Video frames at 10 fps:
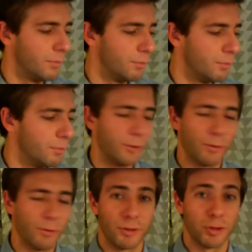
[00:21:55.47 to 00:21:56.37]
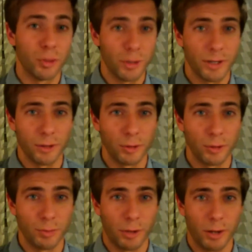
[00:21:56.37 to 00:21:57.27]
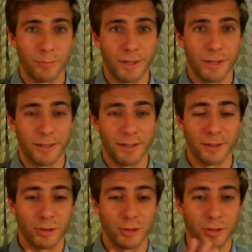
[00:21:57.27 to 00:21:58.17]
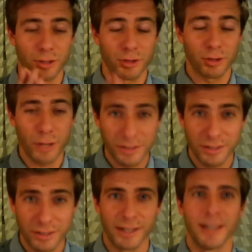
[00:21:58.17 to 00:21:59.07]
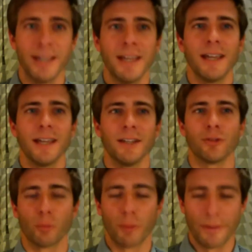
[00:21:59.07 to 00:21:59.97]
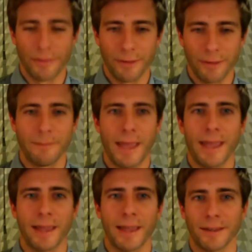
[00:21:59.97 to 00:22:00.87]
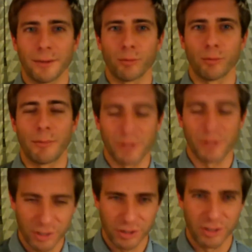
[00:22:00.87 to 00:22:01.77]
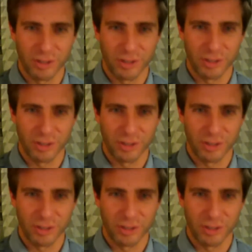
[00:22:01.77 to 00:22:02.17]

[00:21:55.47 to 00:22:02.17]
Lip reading: Blake Griffin's shooting coach Bob Thate is stressing is rhythm and repetition